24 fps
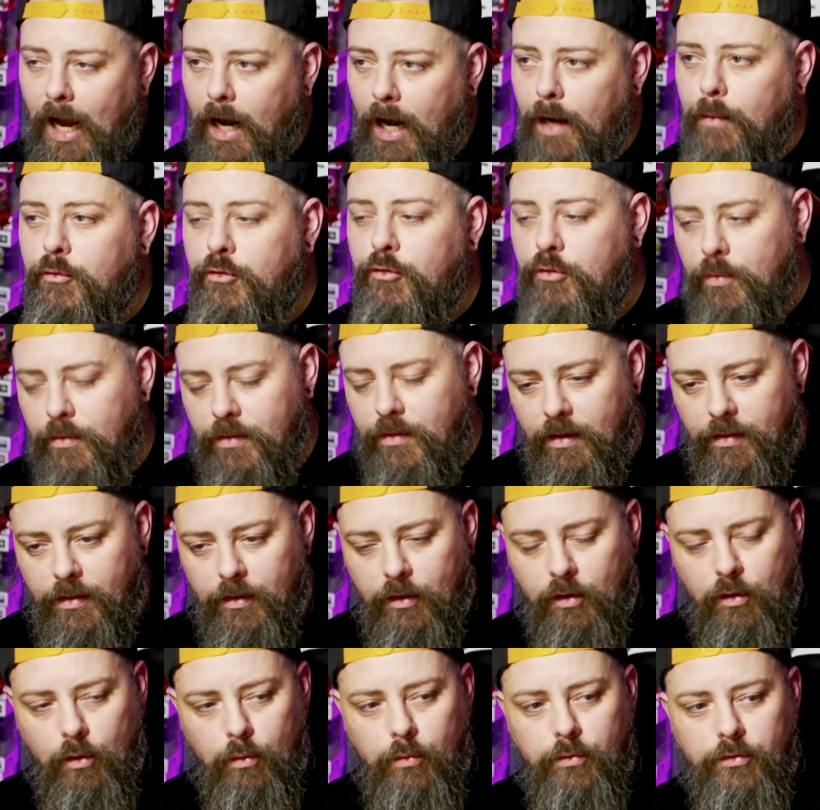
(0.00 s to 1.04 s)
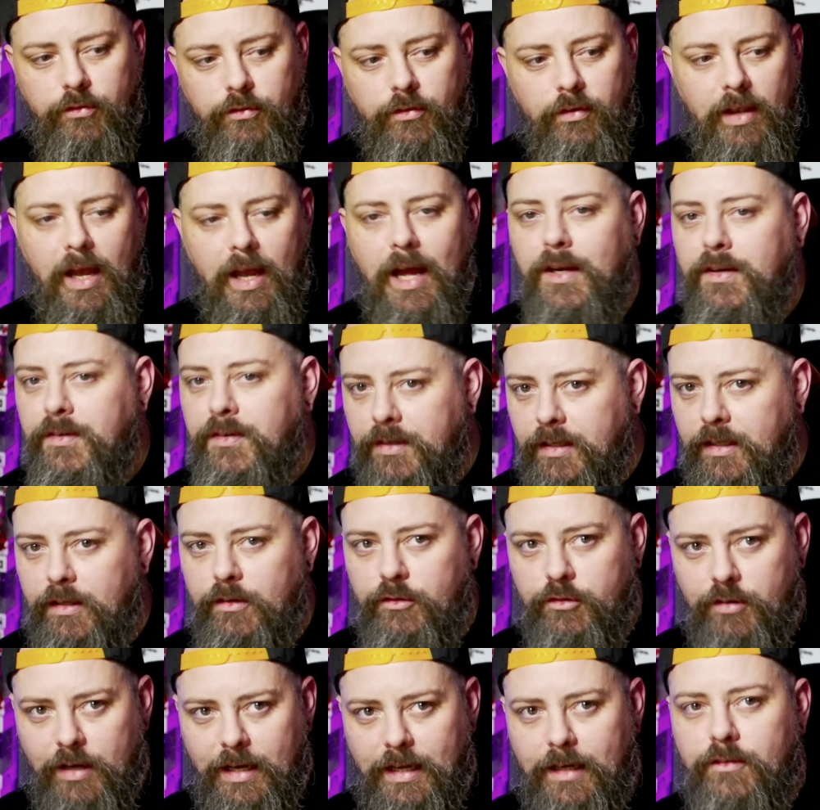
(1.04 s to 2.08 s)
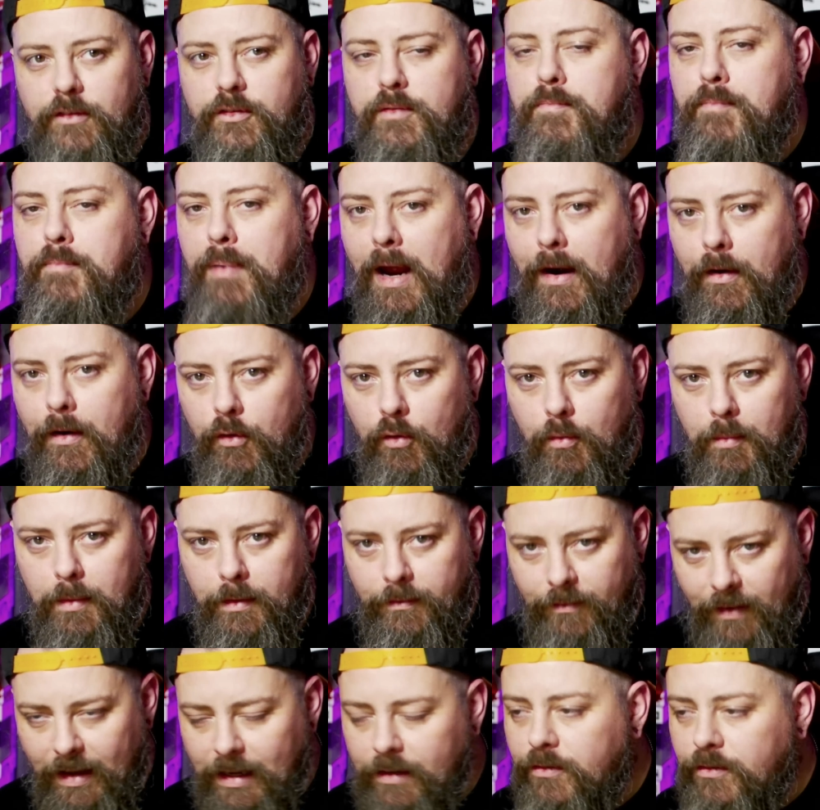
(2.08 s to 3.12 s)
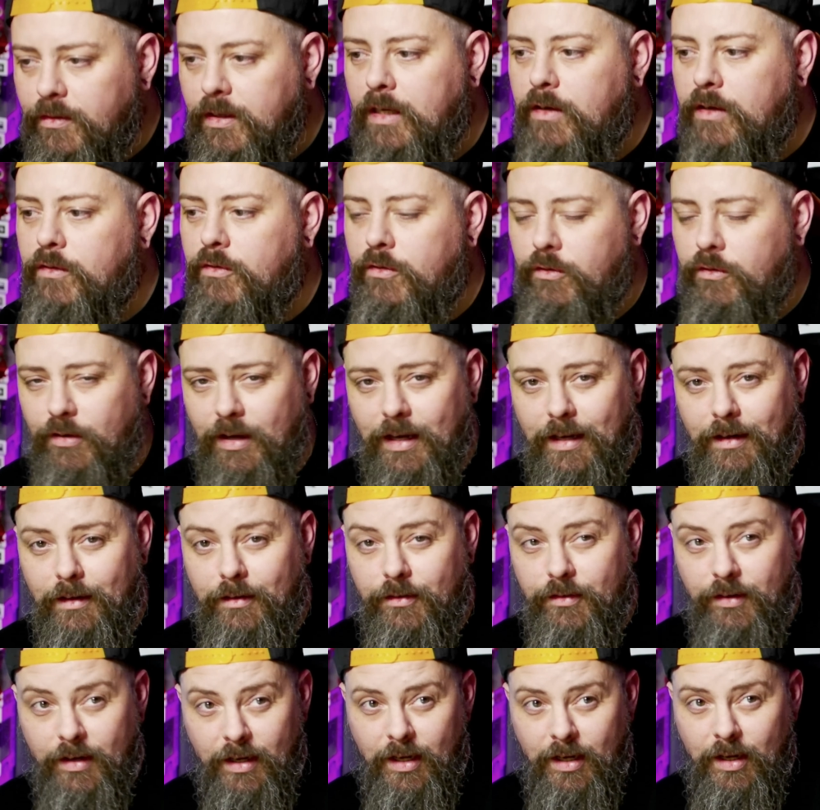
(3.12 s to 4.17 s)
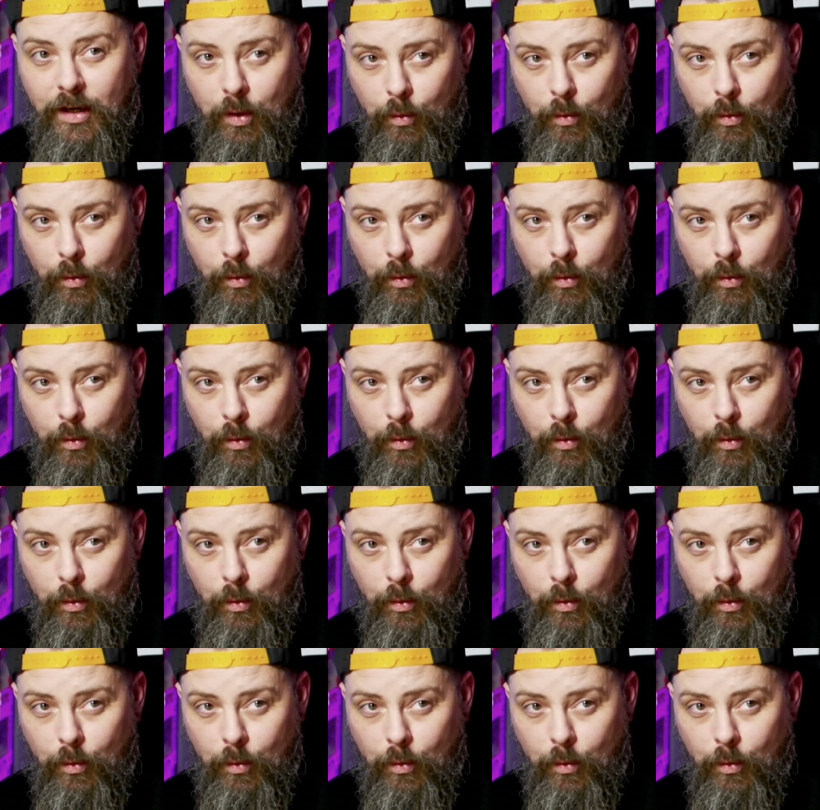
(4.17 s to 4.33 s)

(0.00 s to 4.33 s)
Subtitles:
And I'm sure the other ghost hunting channels and paranormal investigation channels